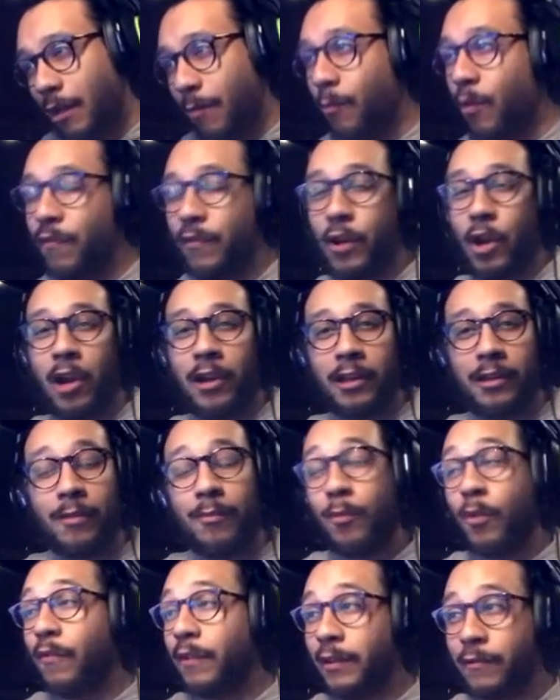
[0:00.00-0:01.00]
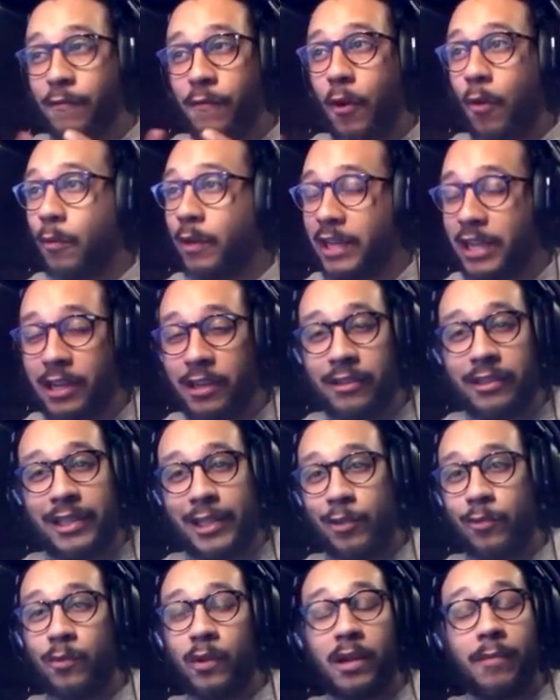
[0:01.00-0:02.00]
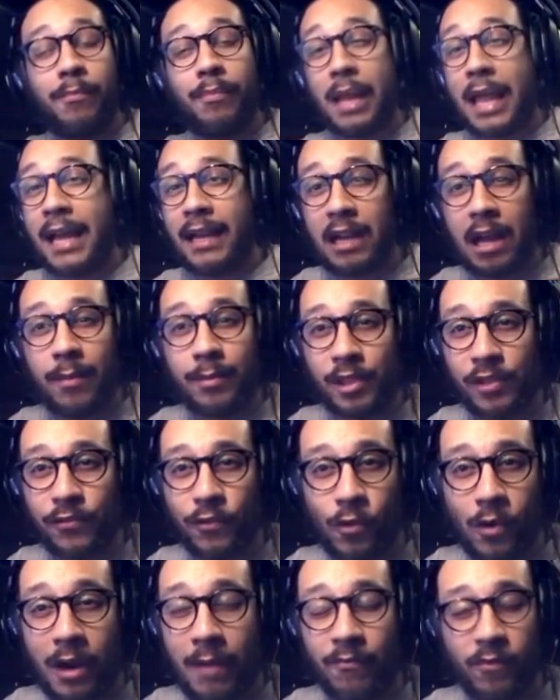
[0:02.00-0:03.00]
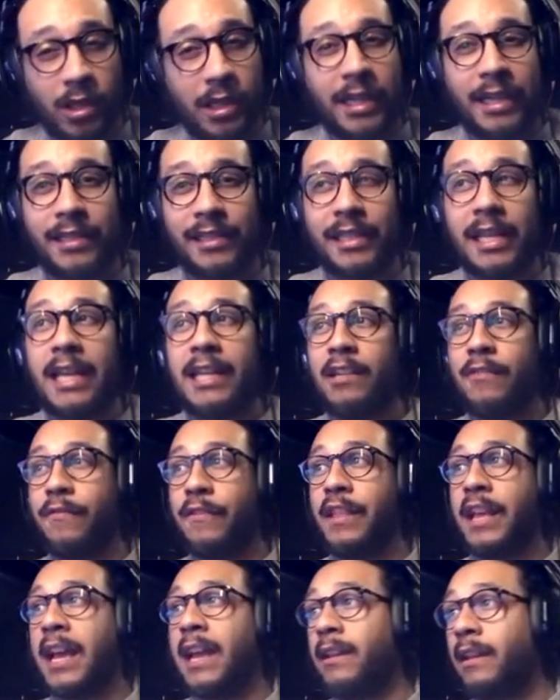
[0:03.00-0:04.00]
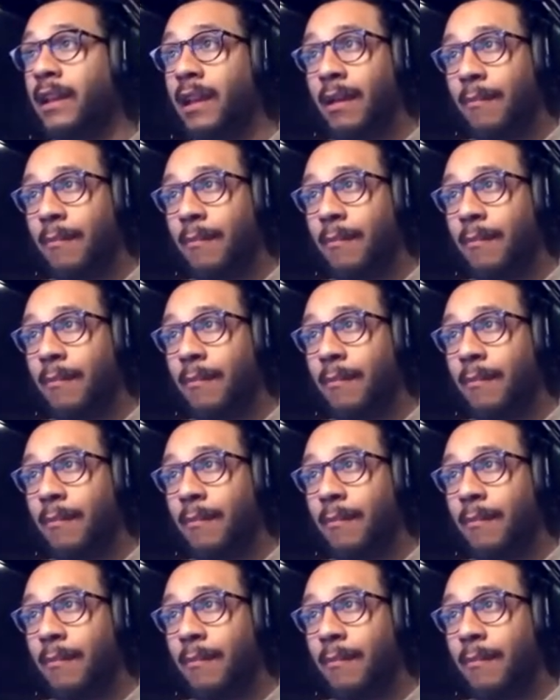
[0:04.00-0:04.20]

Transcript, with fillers: Moving on and moving forward here to Black Ops 4. I'm really excited for that.